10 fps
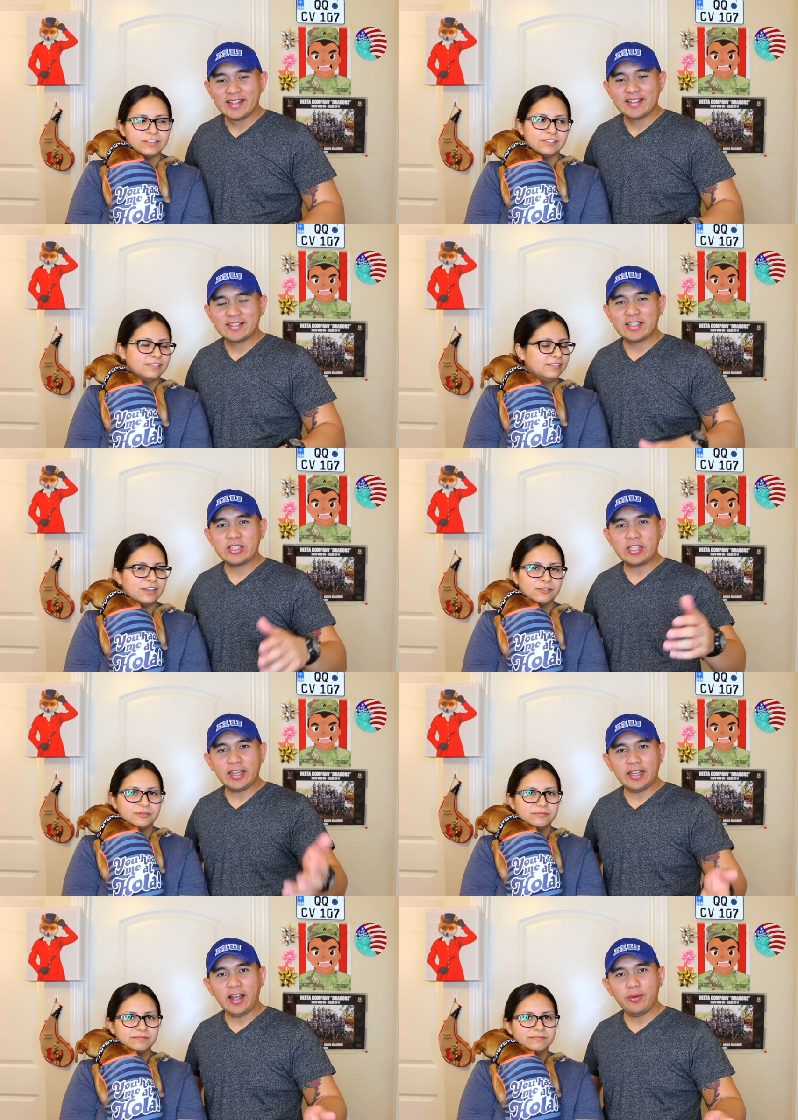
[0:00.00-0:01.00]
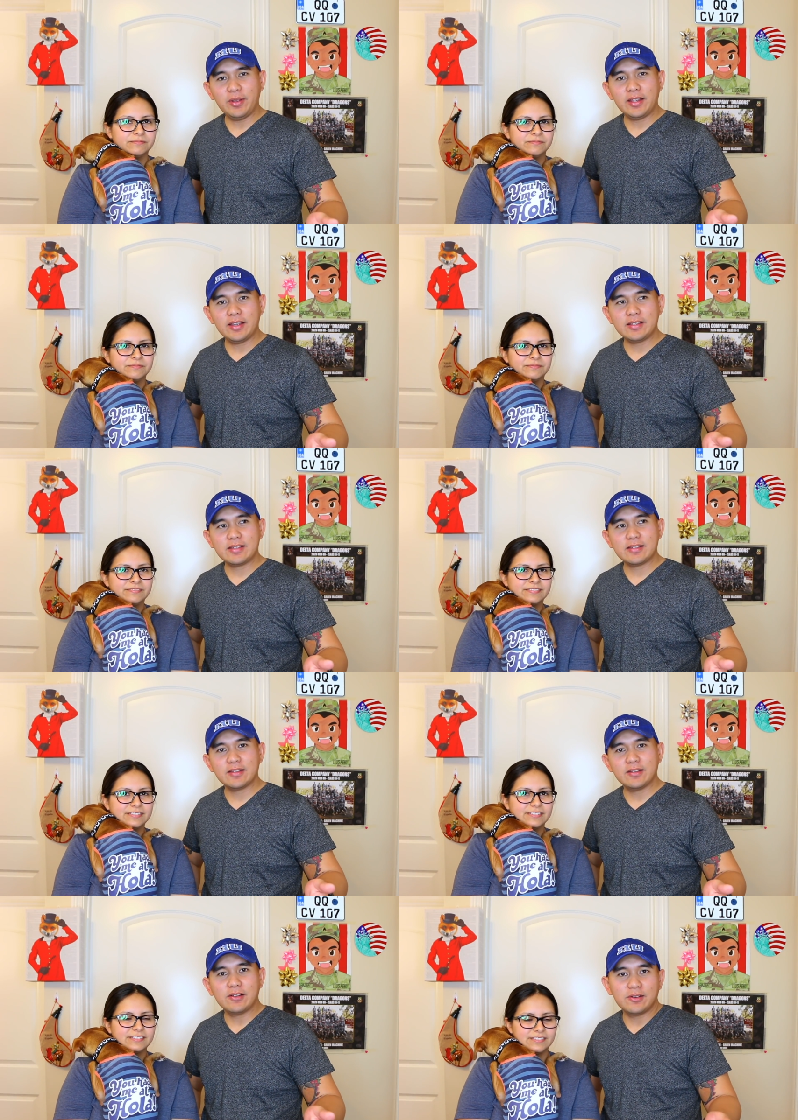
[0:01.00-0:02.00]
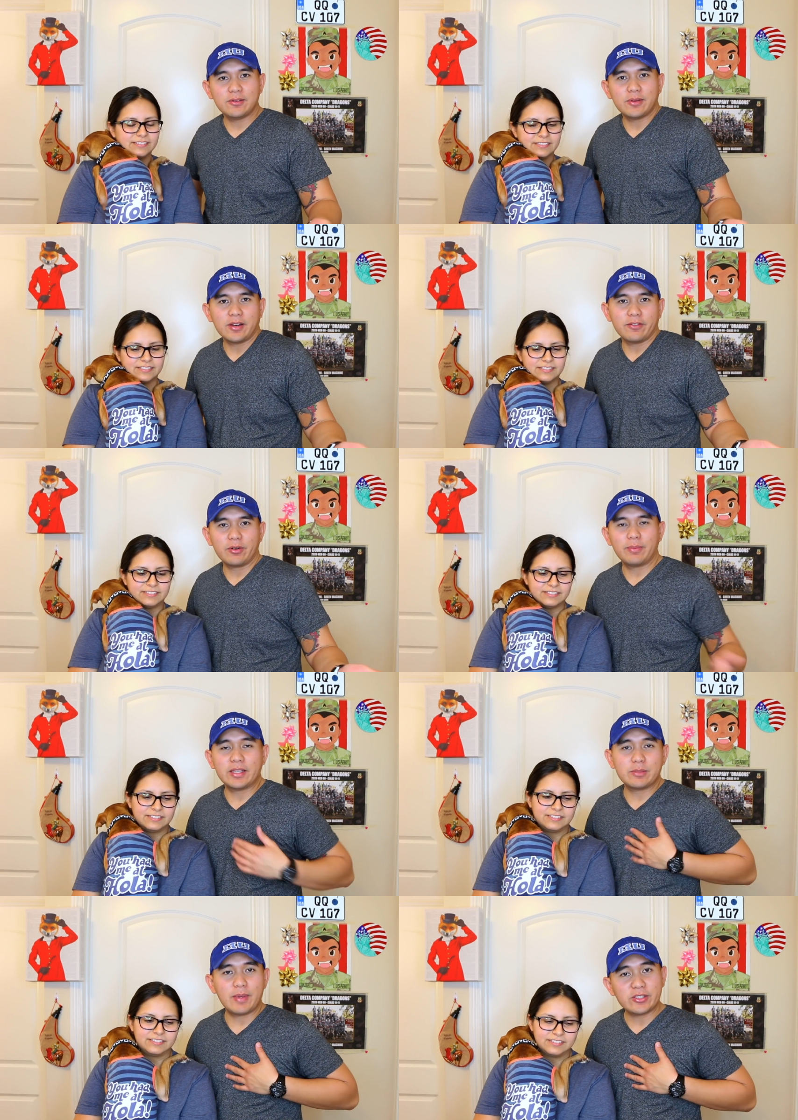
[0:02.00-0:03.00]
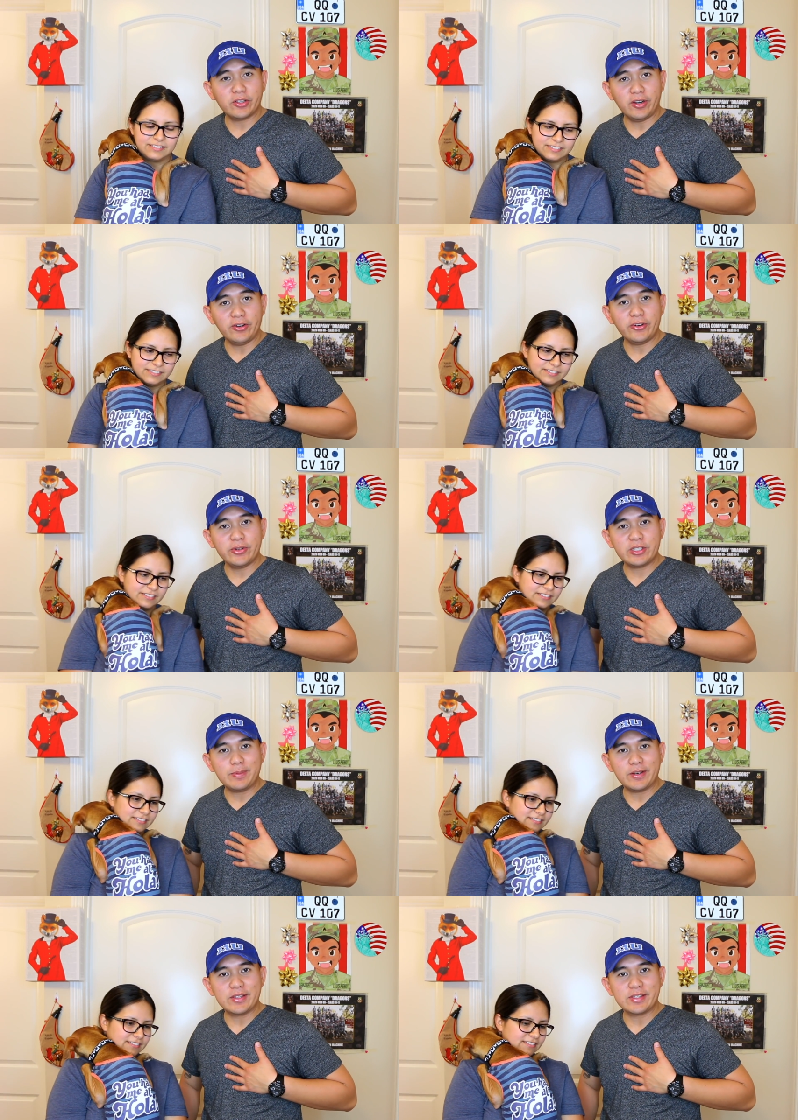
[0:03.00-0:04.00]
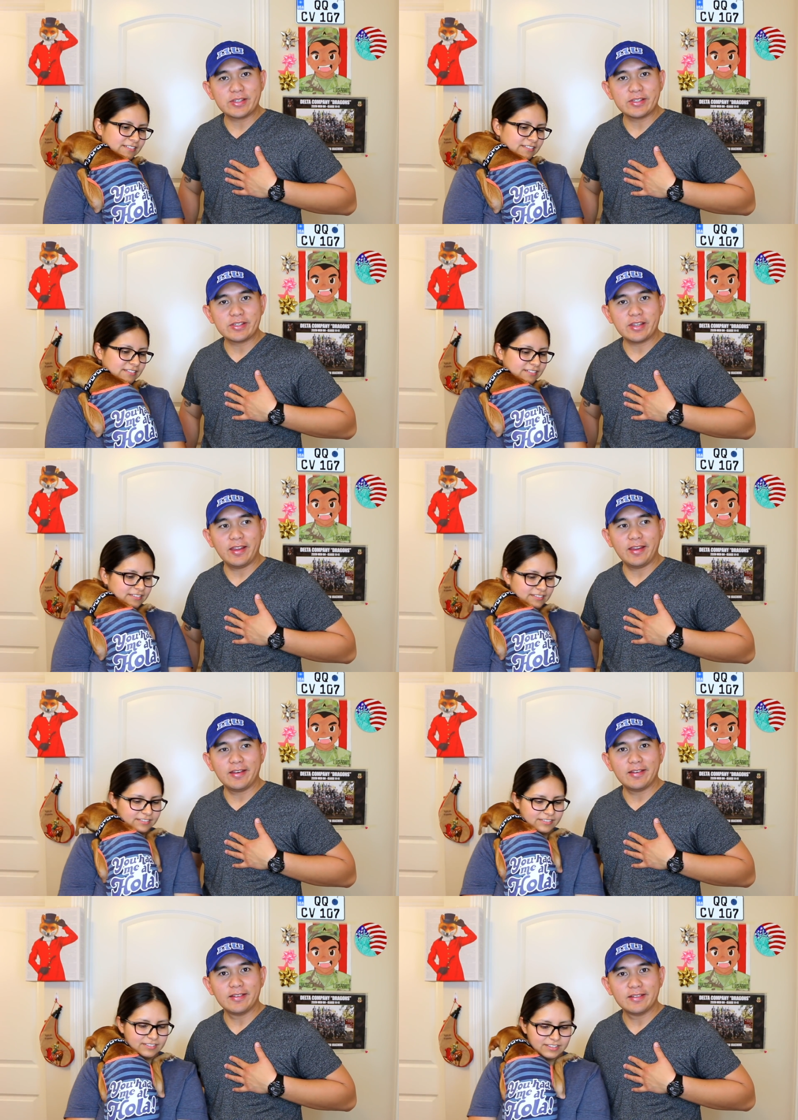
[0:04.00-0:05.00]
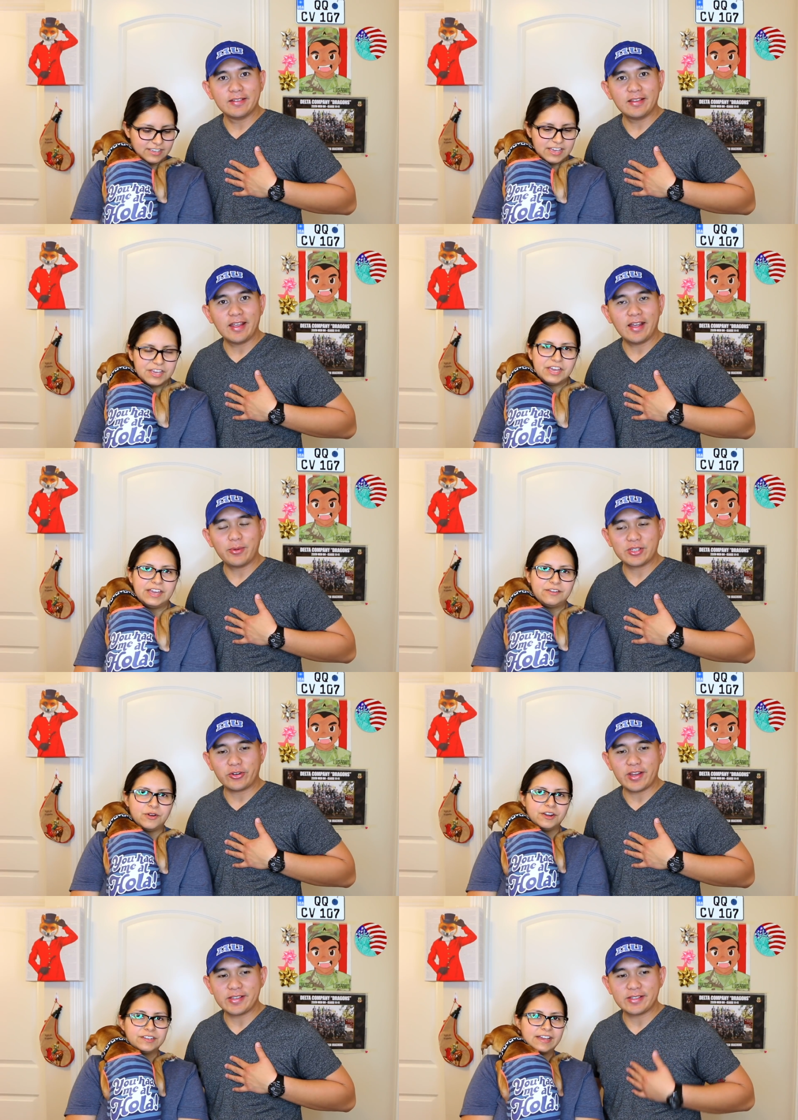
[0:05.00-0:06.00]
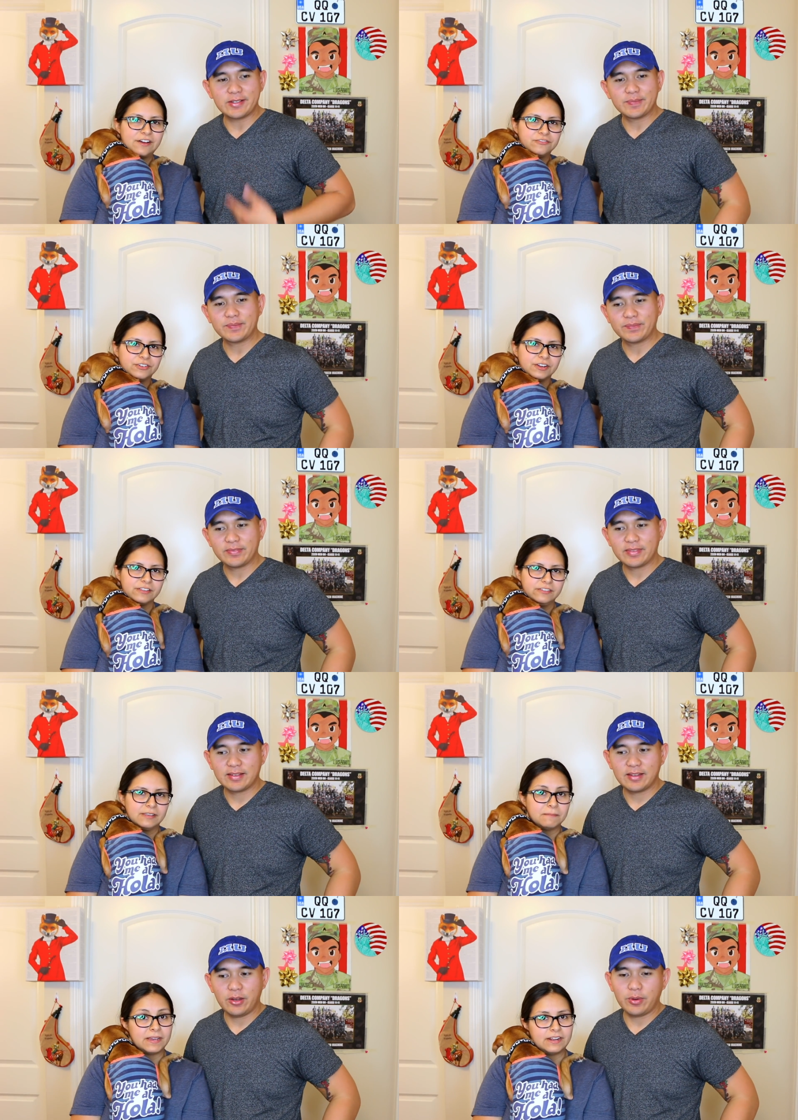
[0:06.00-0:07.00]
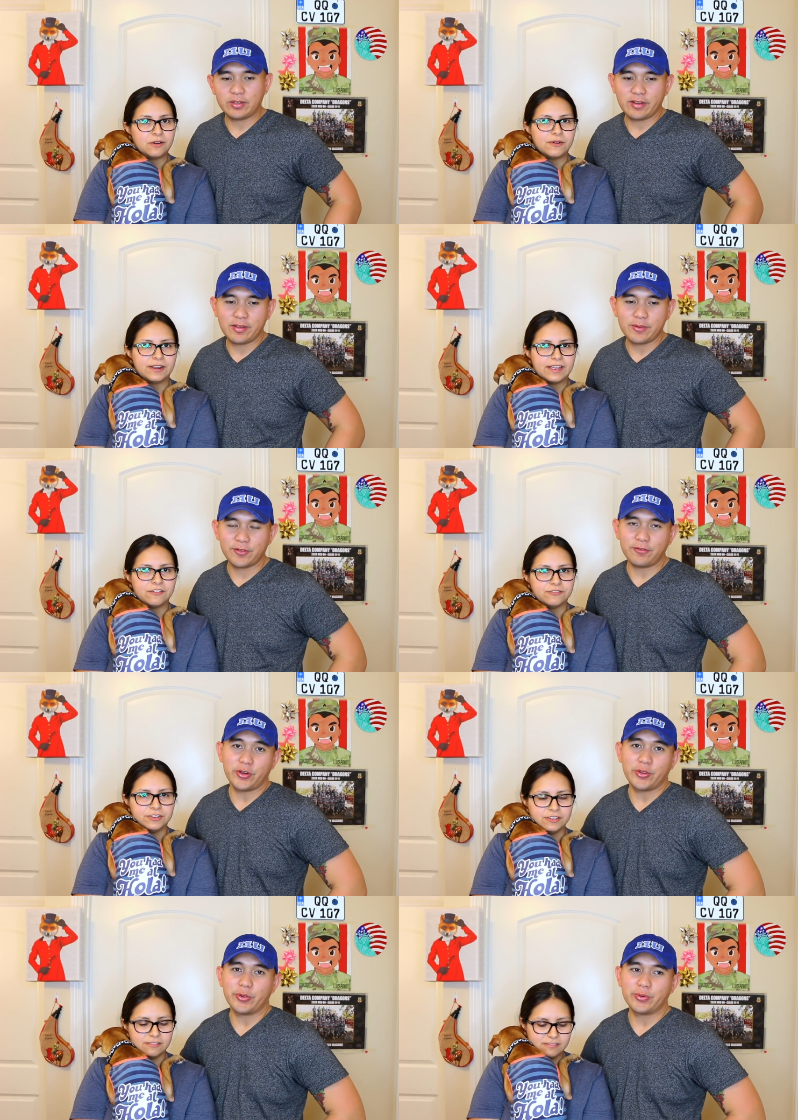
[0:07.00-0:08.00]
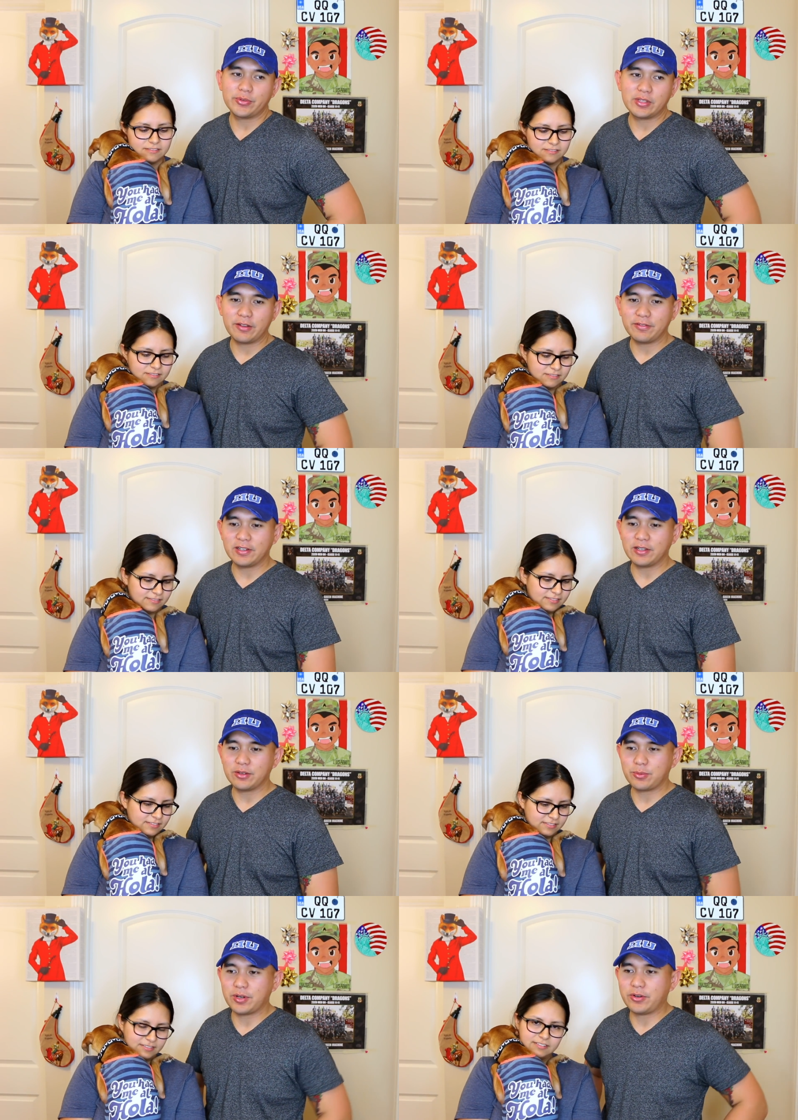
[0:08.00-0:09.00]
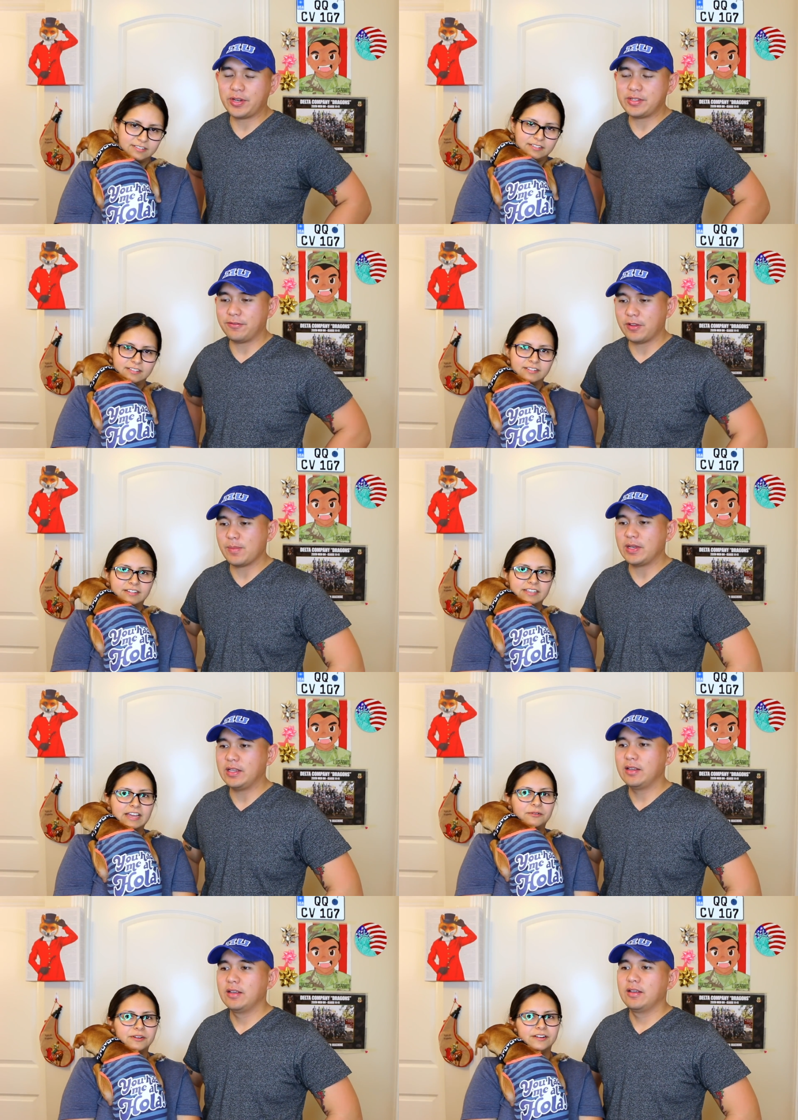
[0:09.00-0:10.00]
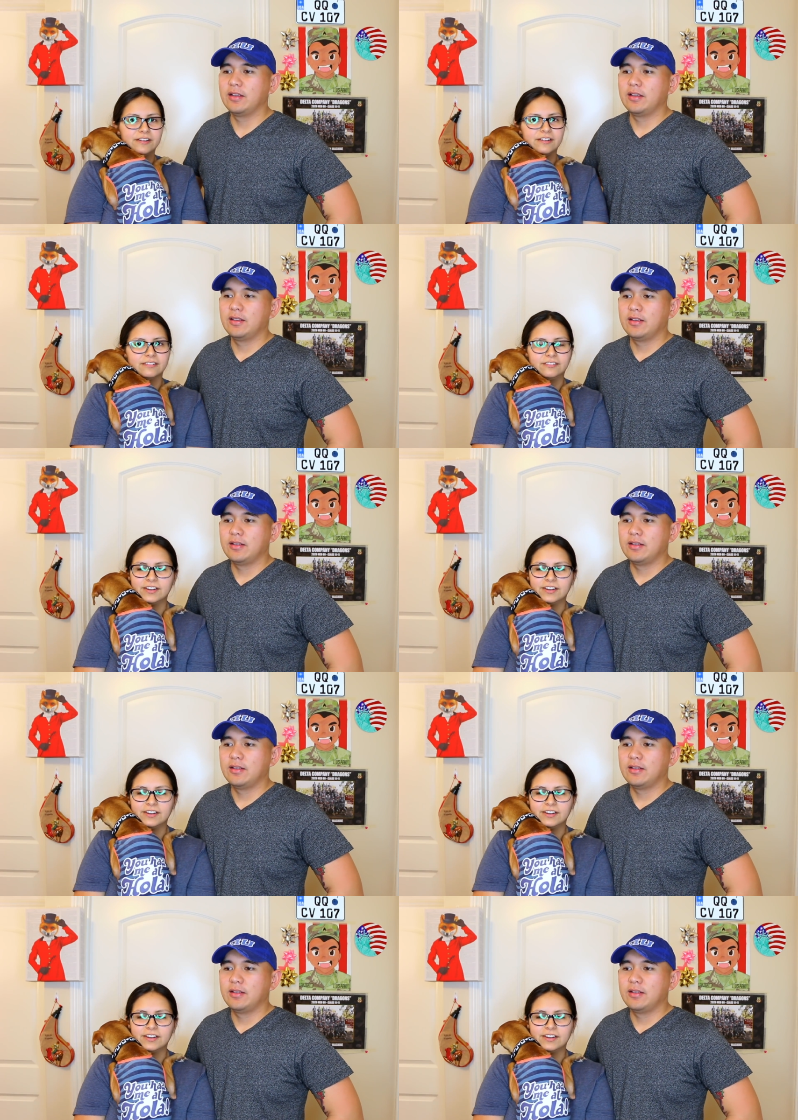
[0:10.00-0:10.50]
Speaker 1: And just take it how it is, you know, whatever. But it's based on our own experiences and
Speaker 2: and it worked out for us. It
Speaker 1: might not work out for you. Definitely, because we're a crazy family.
Speaker 2: Yeah, we're